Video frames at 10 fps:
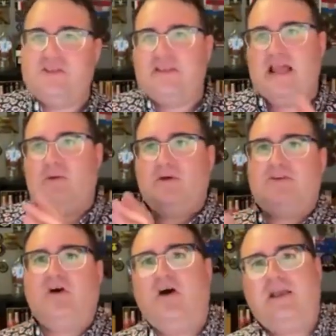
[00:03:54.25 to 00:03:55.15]
that were
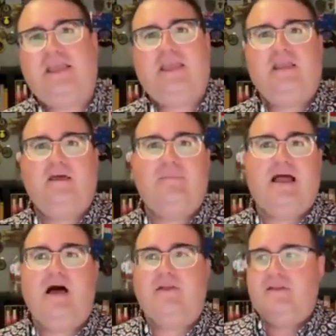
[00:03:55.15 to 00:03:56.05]
talking
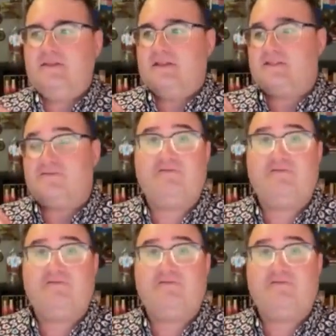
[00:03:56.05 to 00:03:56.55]
about this